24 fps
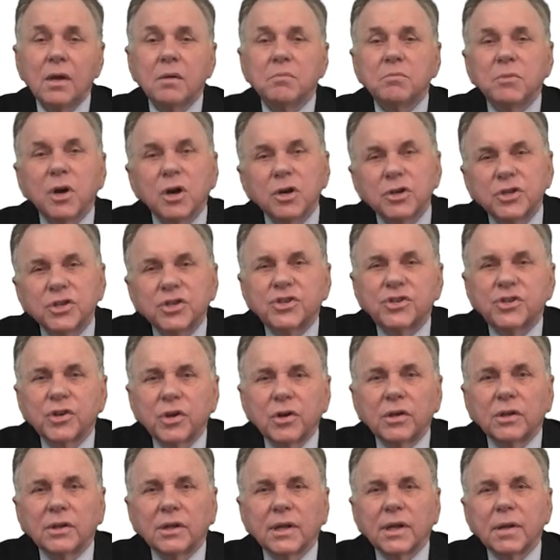Most
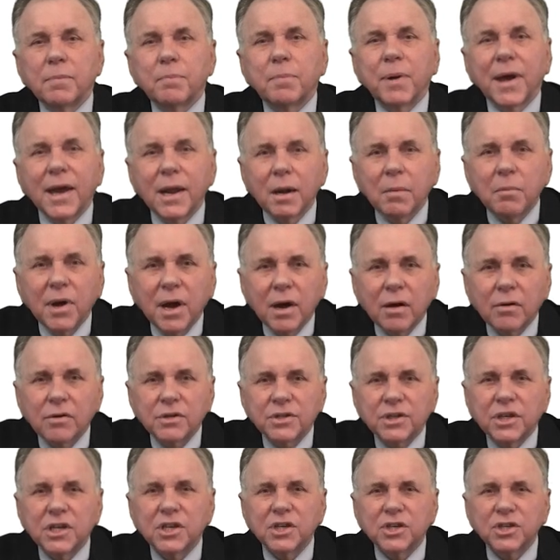certainly, Panama is
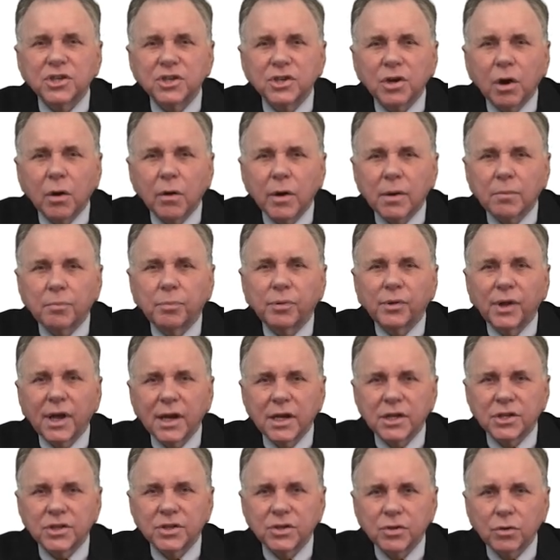a historic
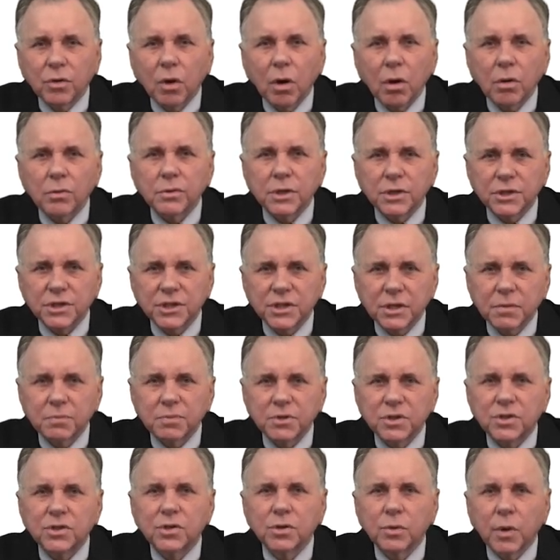place to hold the SIPS
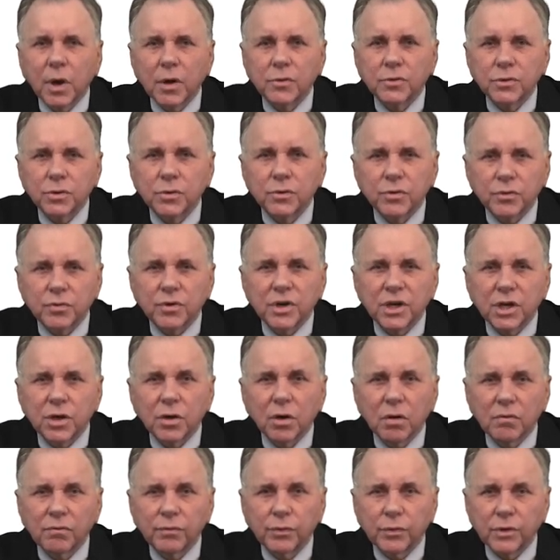2023
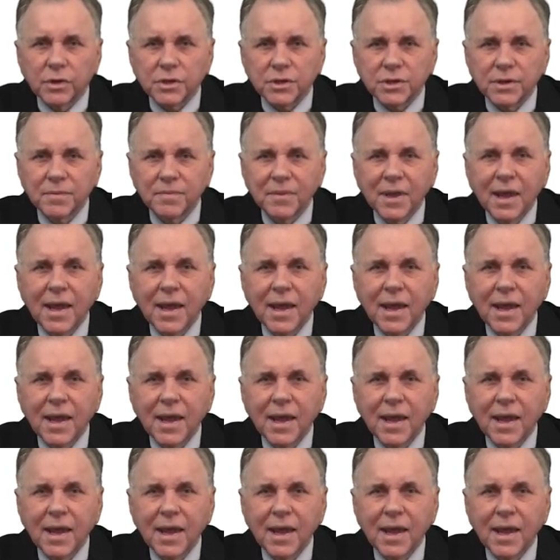conference